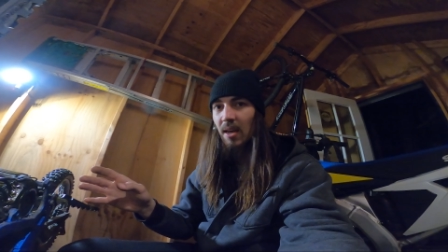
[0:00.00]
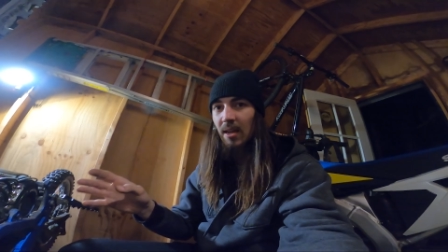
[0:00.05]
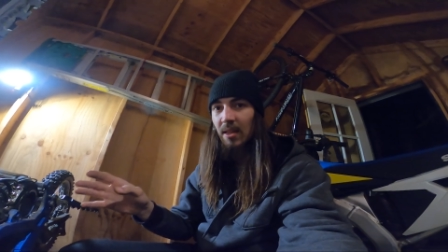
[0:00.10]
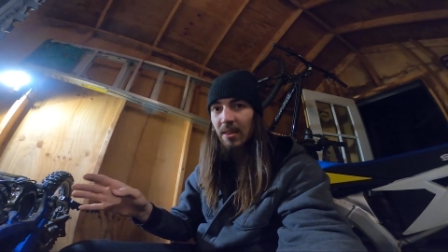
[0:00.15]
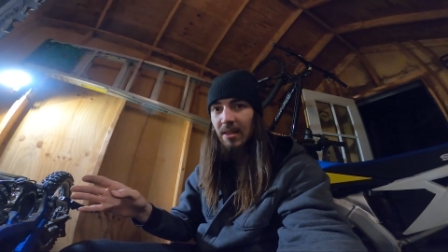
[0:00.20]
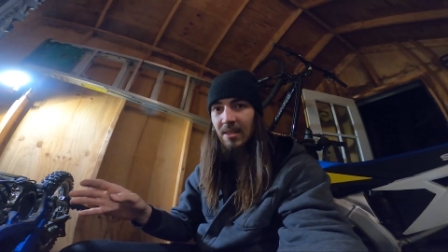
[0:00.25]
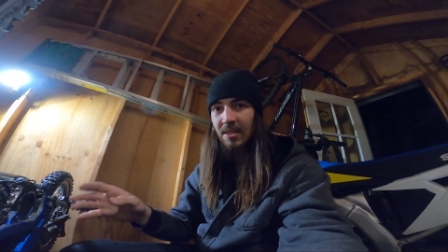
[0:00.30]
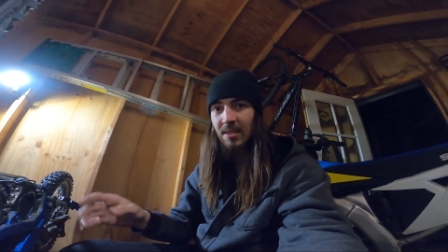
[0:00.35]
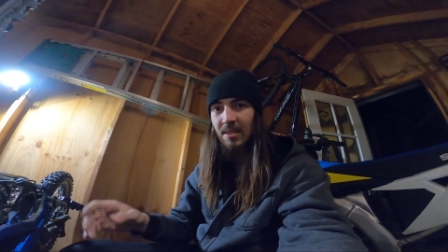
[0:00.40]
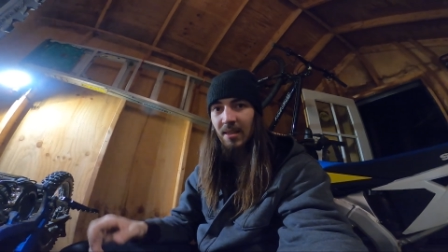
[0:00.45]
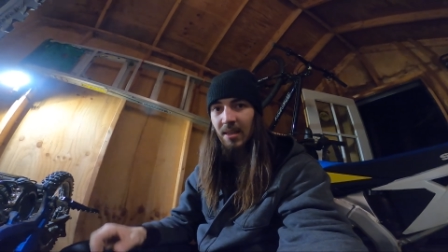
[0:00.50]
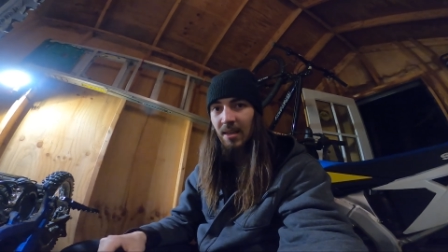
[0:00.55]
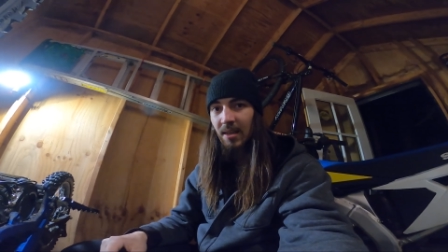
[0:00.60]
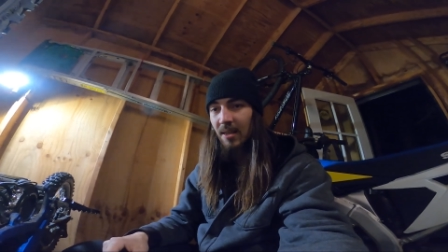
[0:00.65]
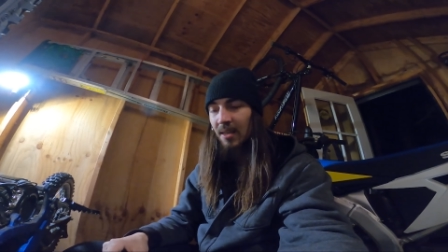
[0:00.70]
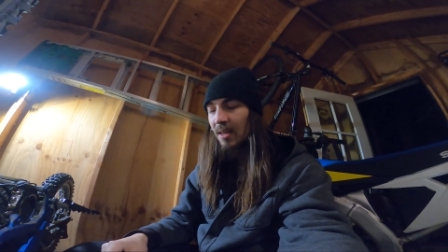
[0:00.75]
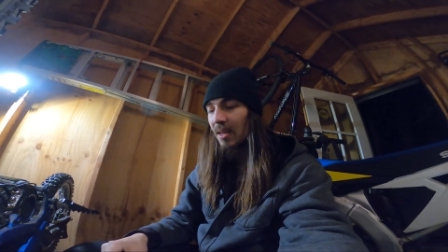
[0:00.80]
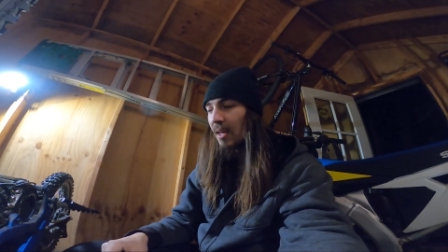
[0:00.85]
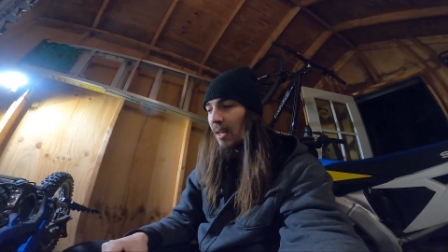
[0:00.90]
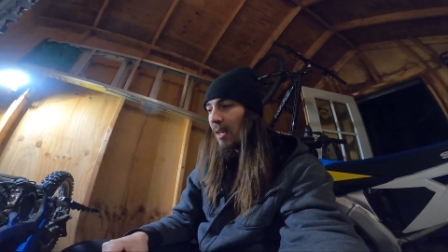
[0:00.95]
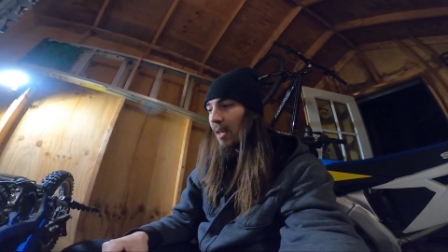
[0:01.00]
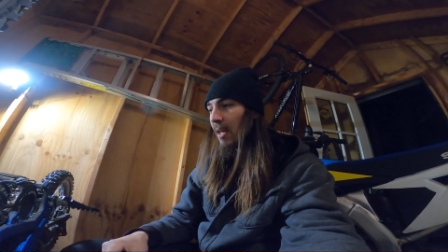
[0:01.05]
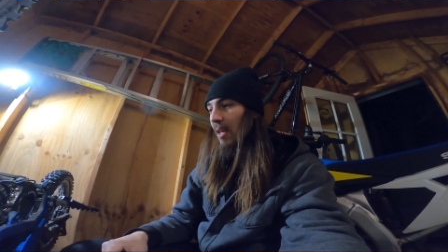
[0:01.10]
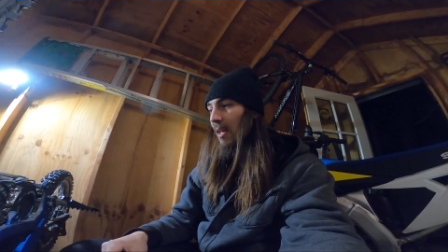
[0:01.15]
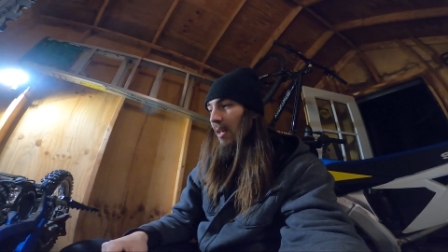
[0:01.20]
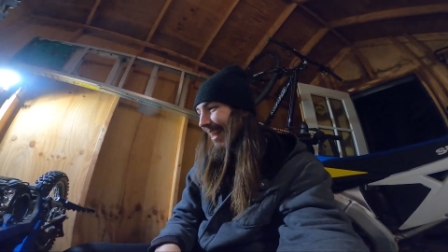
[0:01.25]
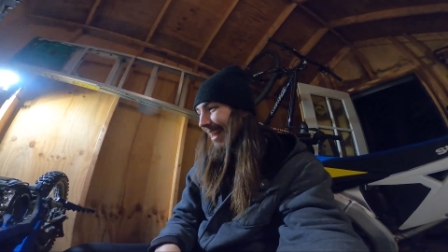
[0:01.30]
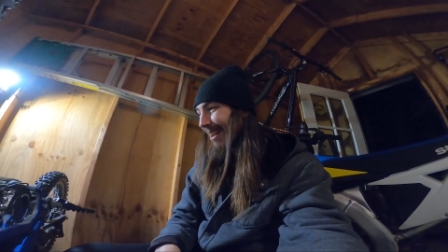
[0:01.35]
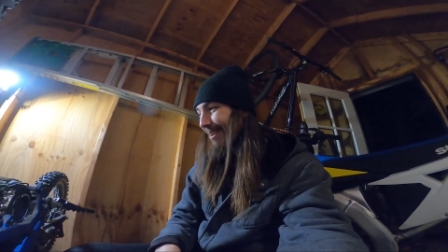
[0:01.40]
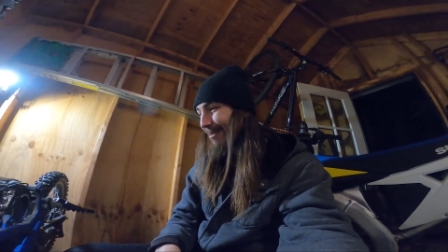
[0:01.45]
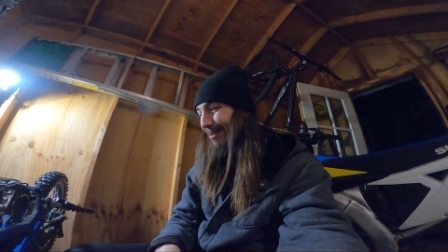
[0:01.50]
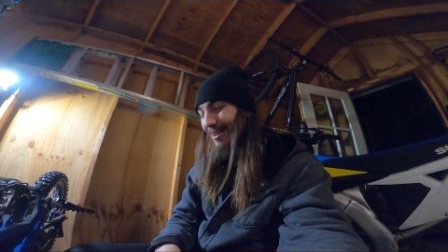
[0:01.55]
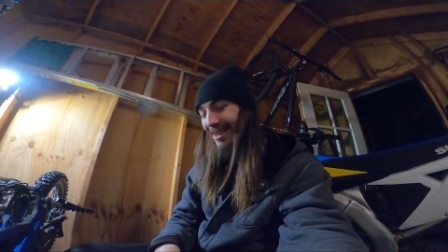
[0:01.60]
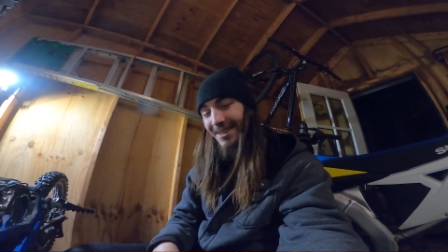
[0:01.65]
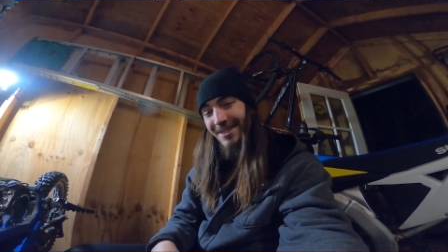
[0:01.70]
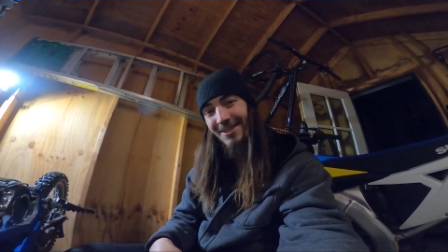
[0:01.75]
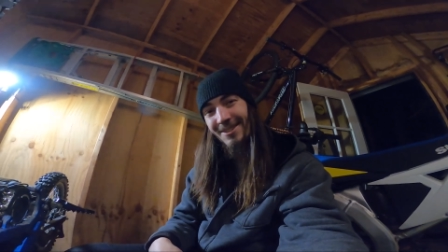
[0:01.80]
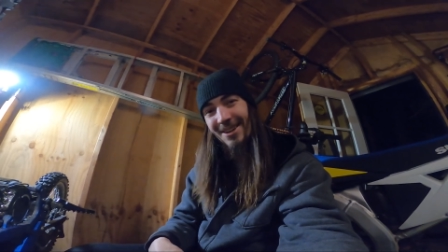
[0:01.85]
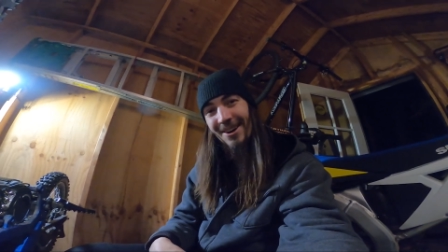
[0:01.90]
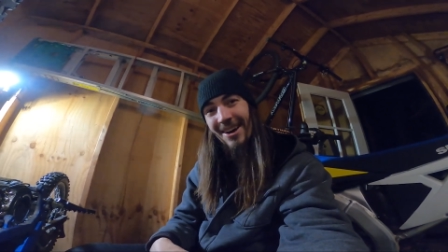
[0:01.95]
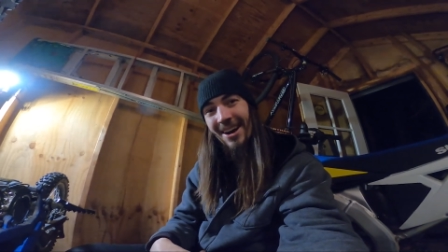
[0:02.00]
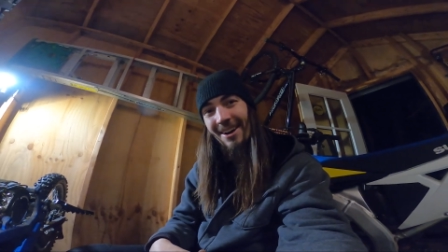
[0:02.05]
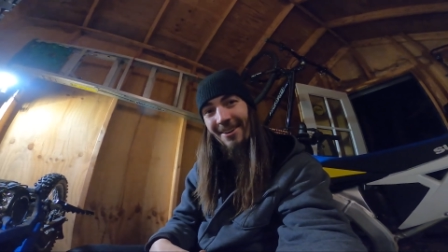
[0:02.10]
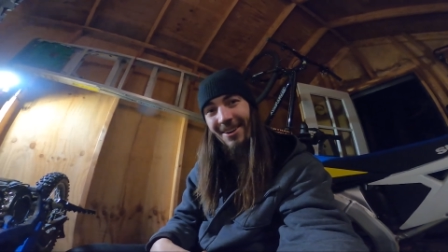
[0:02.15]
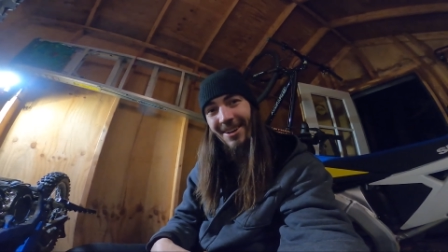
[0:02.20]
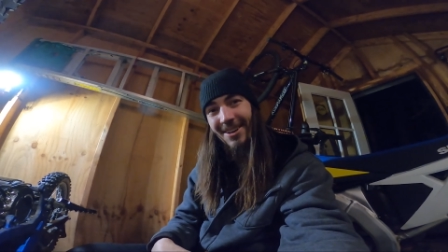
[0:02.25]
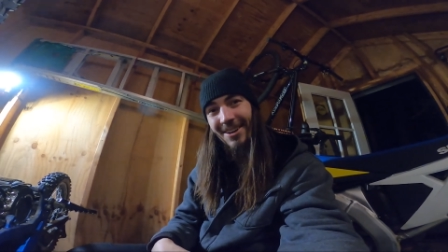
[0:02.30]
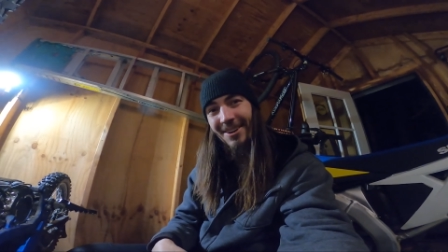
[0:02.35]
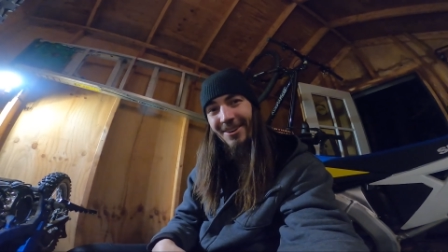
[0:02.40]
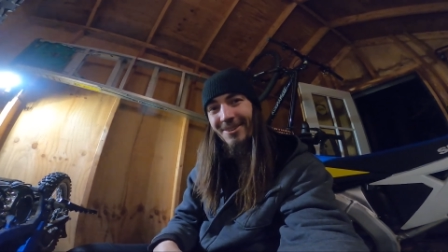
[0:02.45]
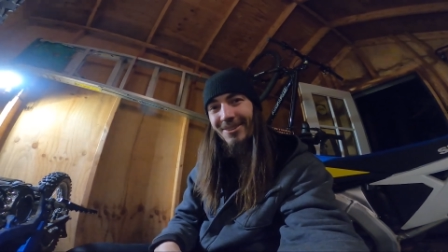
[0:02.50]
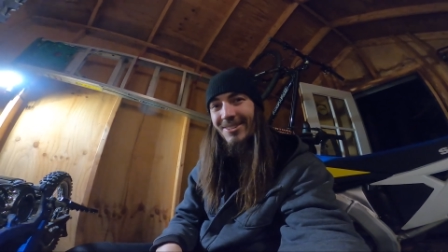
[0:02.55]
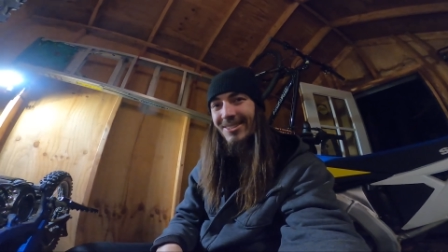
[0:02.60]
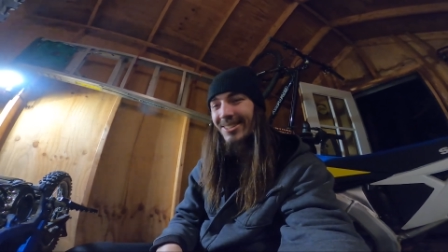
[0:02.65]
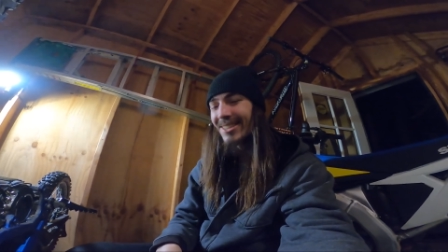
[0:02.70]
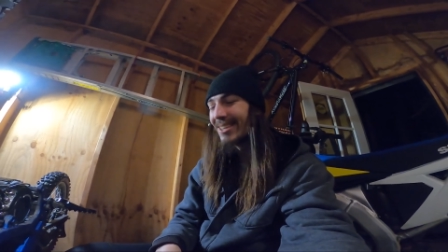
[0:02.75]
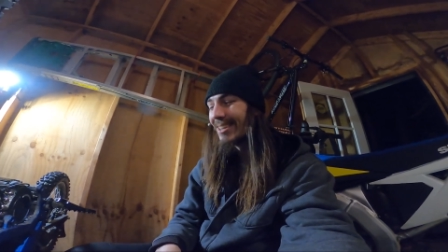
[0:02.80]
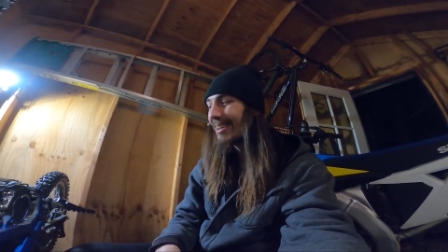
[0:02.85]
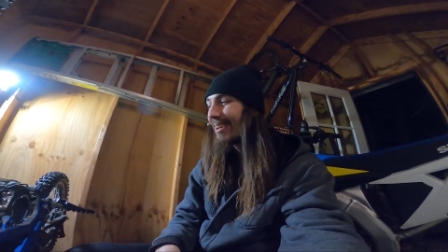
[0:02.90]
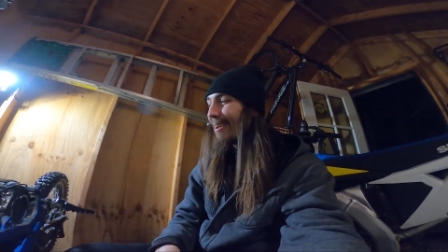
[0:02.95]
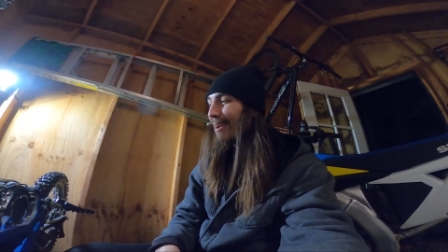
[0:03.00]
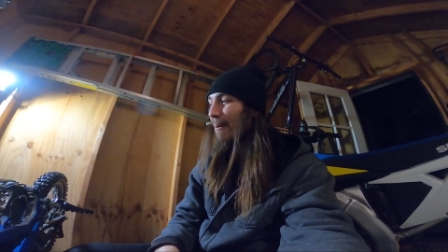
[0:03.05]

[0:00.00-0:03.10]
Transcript: and this thing, and we'll let you know how it goes.